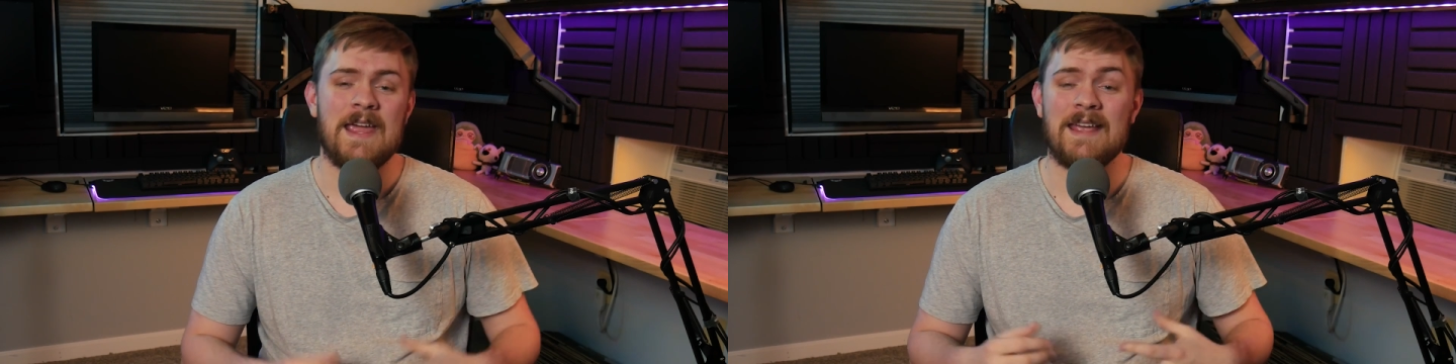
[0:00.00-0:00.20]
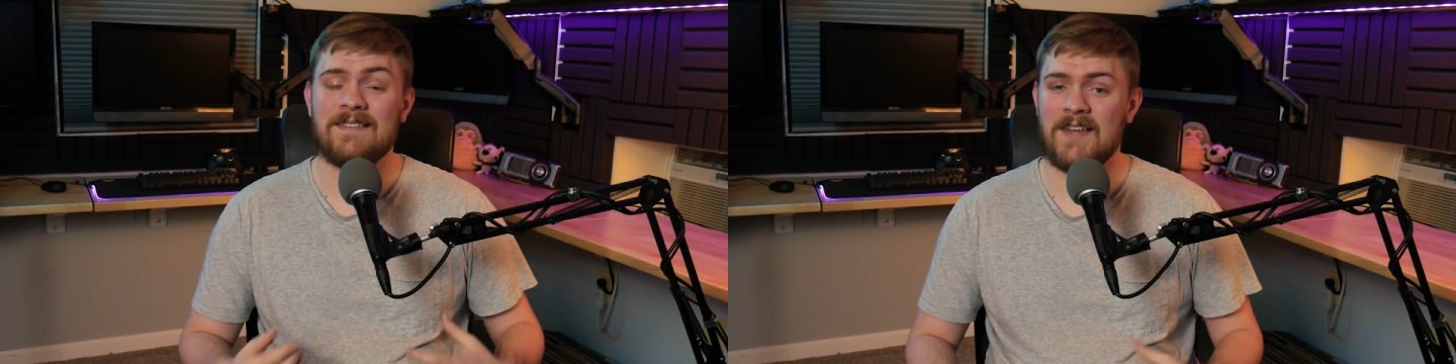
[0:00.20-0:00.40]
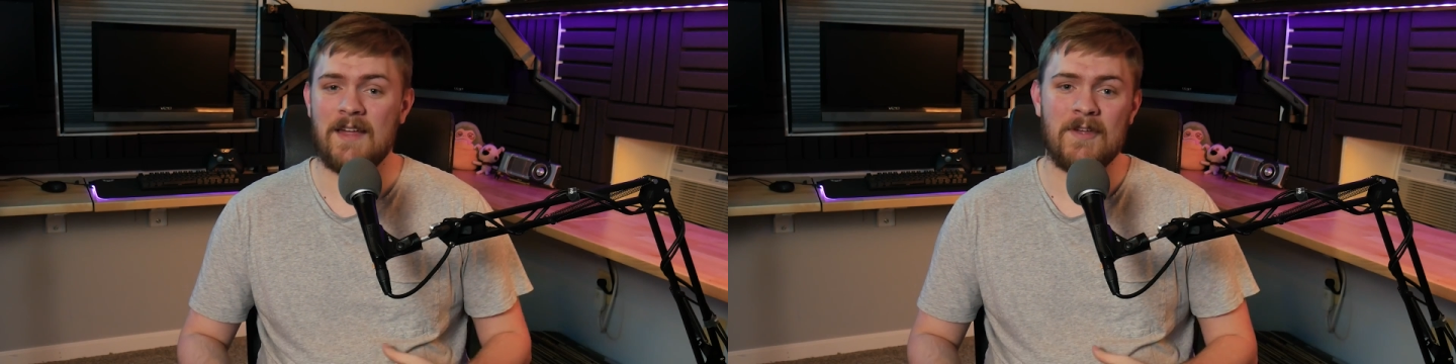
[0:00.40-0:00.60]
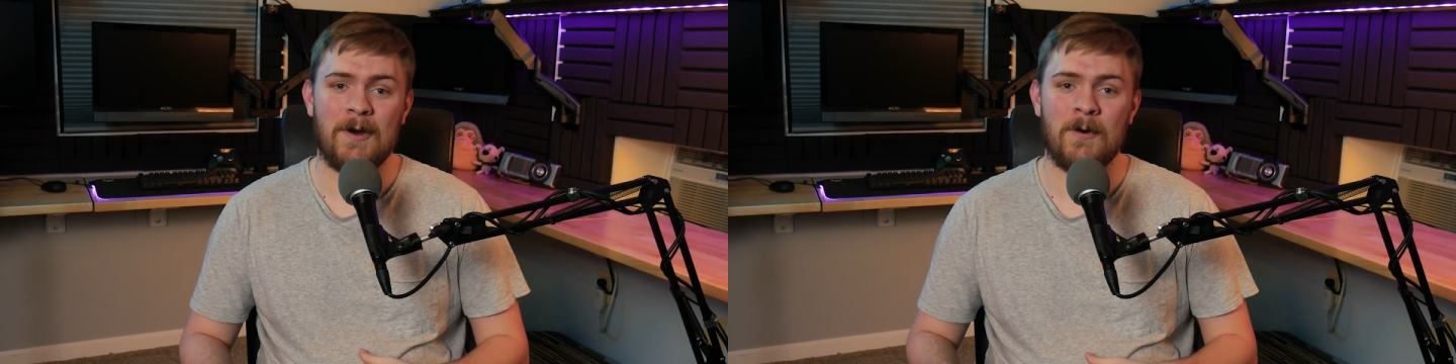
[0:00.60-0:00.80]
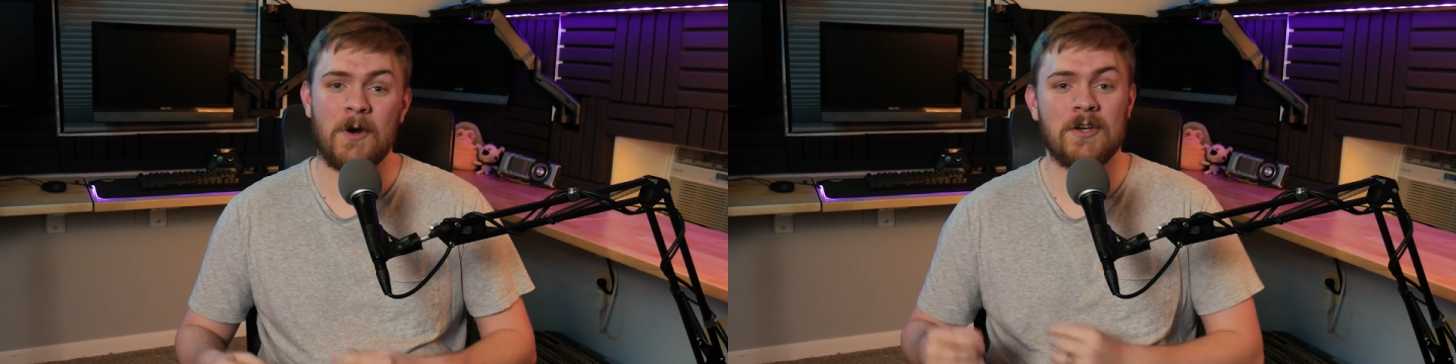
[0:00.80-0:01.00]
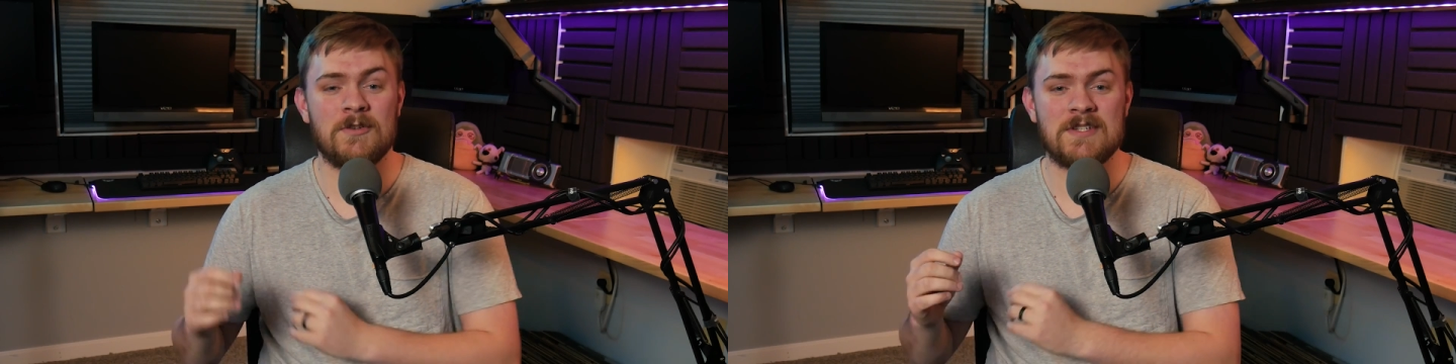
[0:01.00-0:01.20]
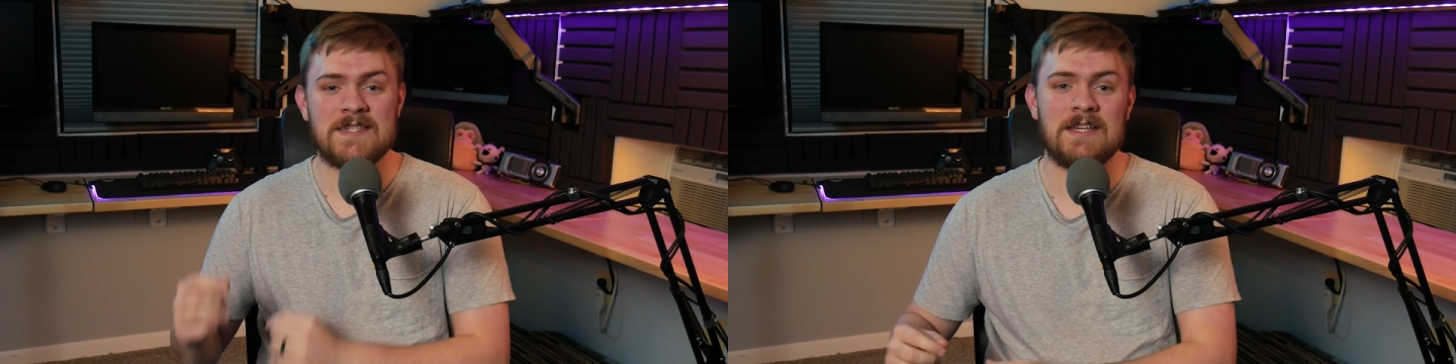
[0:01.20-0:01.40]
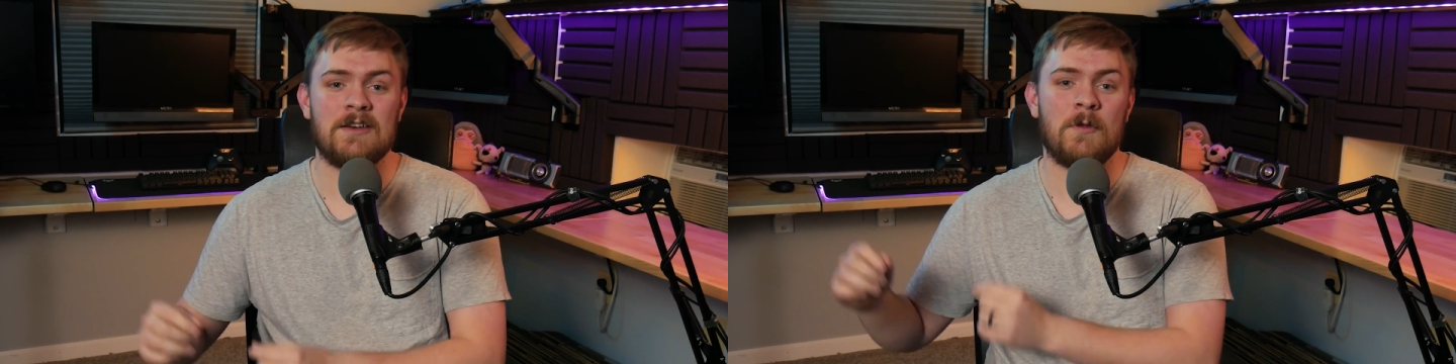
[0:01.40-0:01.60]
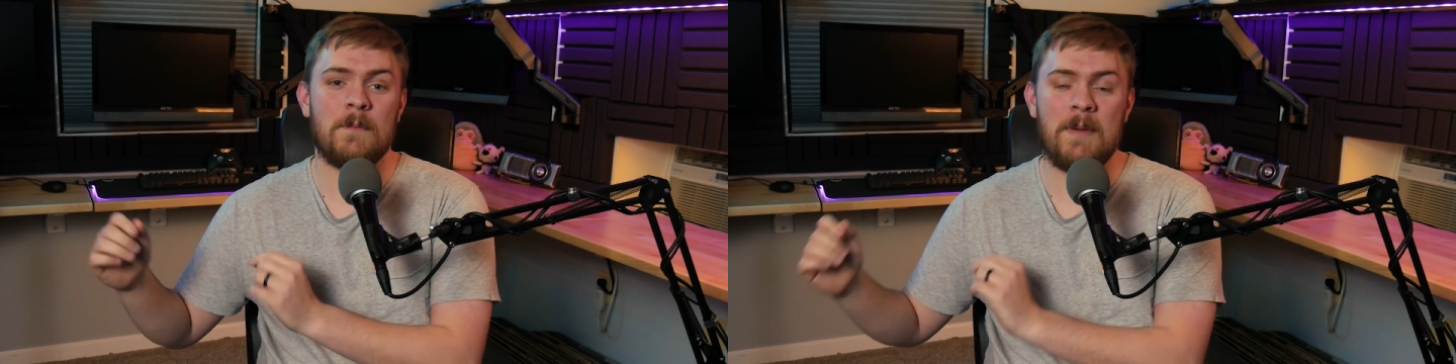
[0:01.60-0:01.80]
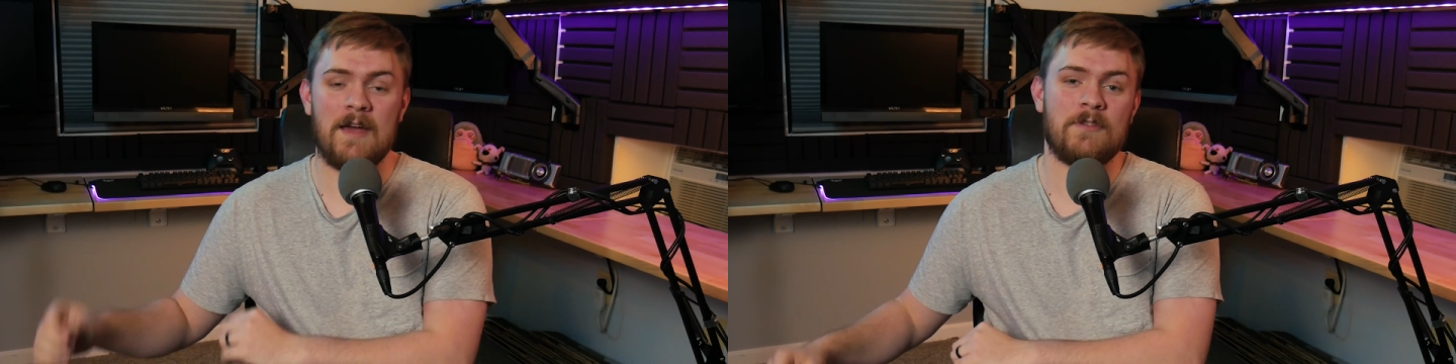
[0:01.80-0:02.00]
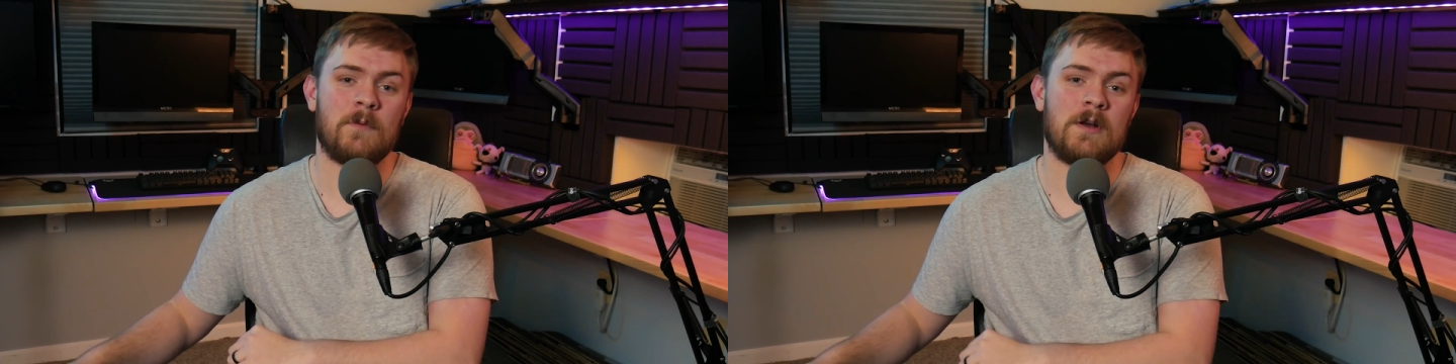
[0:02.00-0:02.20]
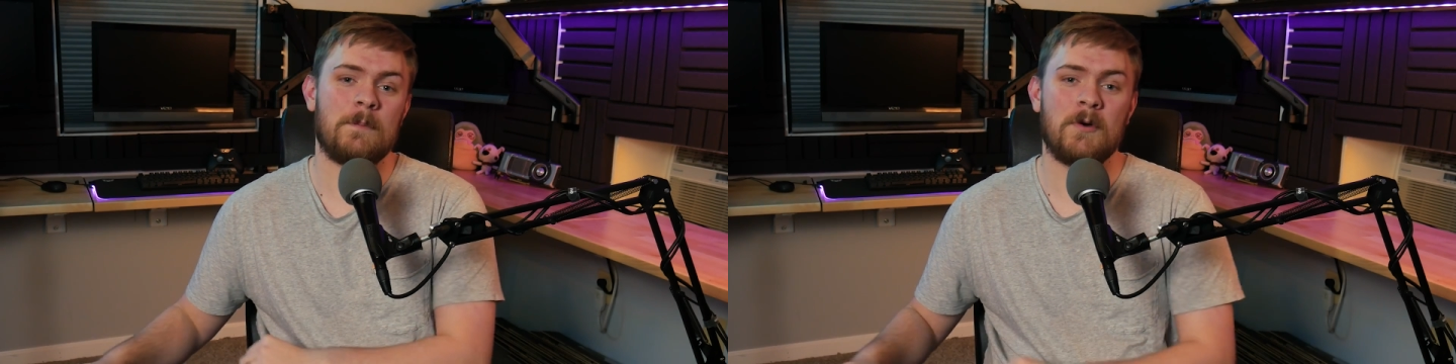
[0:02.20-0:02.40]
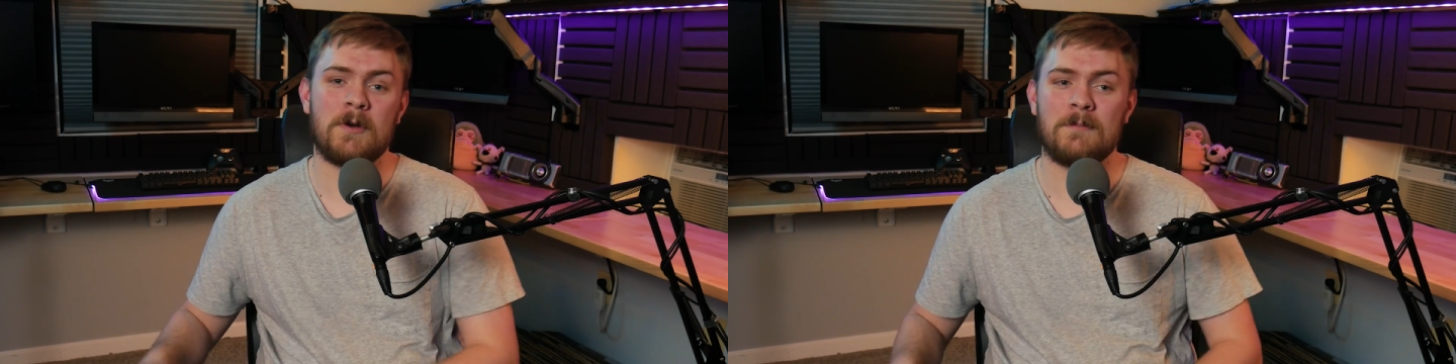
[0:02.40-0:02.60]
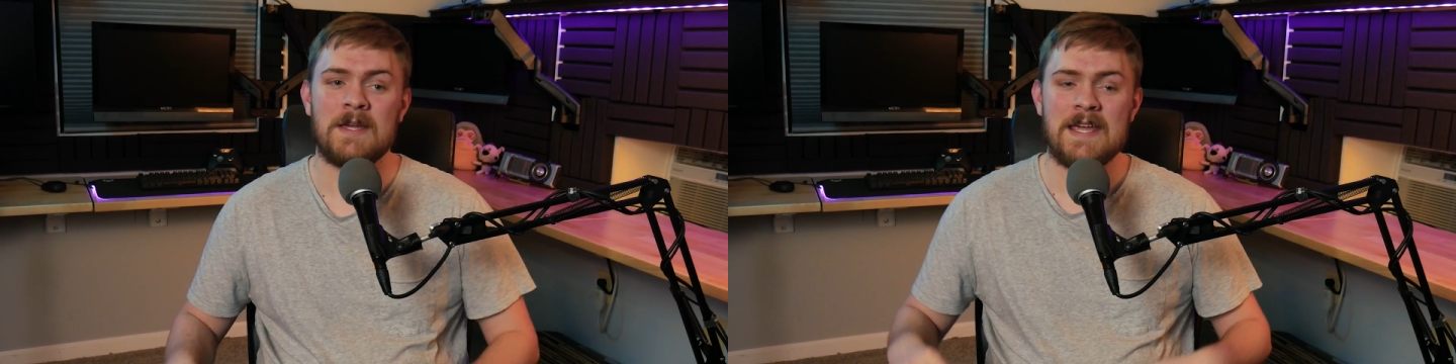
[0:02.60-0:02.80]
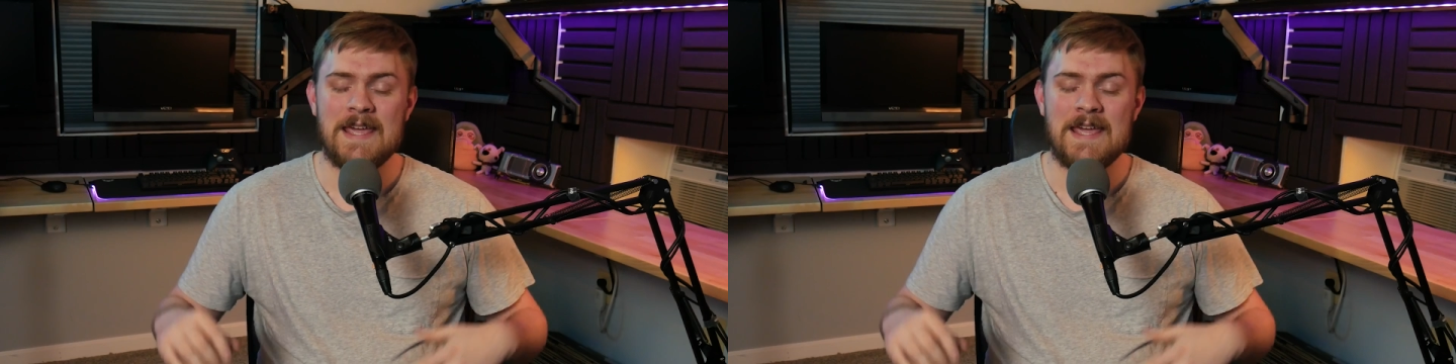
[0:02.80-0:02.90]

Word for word: It's not that hard. You just need to know the path of where to put them,